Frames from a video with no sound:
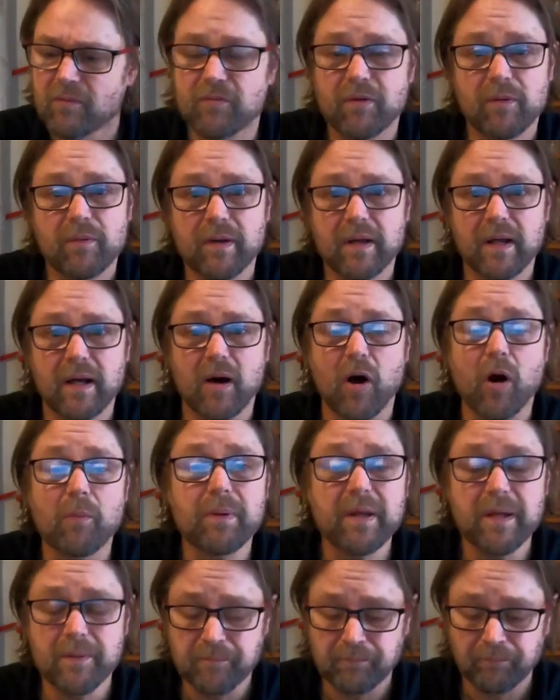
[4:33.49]
Very uh,
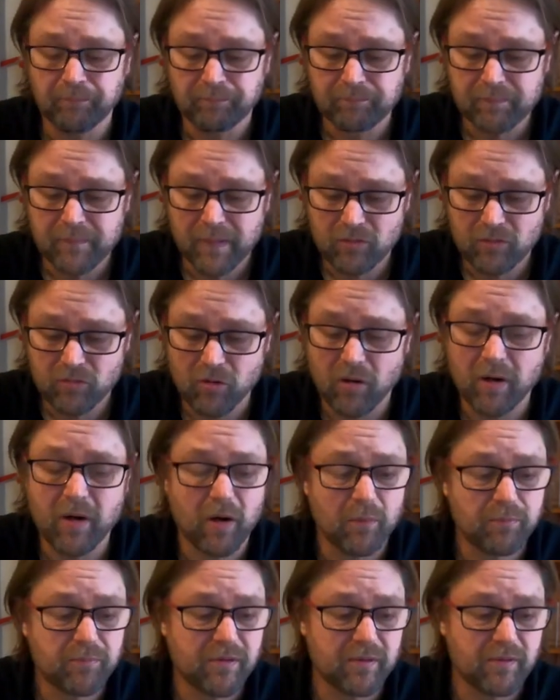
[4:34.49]
hoppy, dry
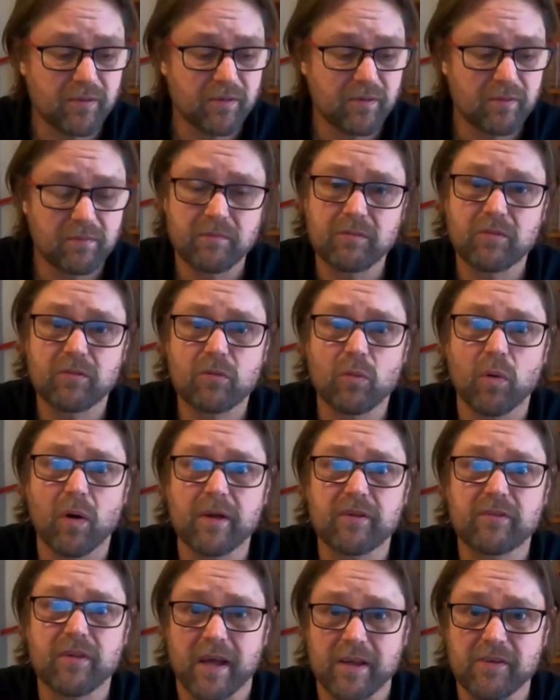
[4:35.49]
hopped and
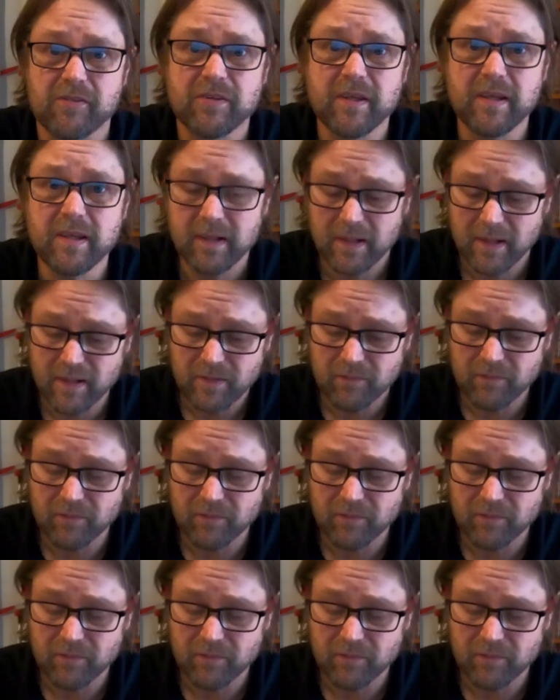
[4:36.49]
quite tasty.